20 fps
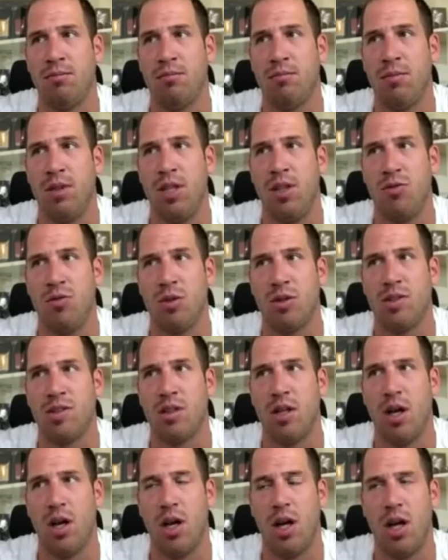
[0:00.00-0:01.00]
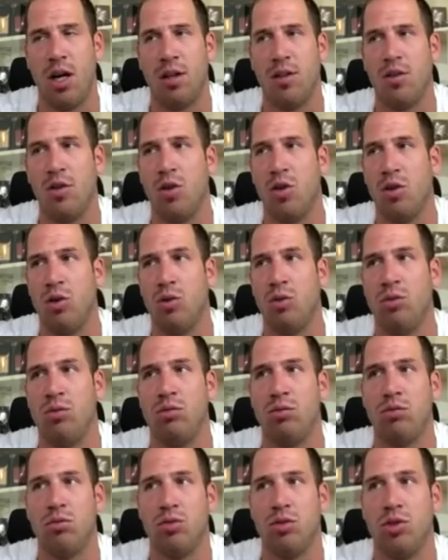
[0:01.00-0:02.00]
it was hard to
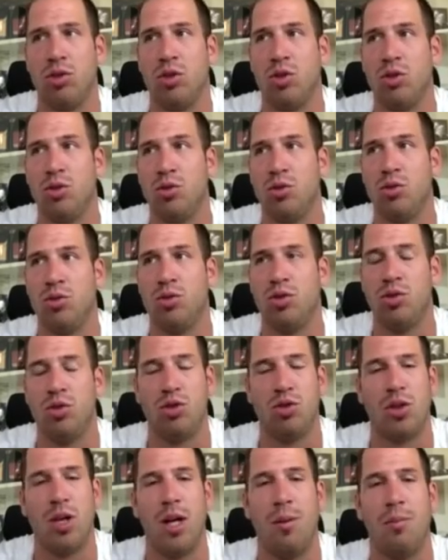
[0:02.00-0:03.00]
try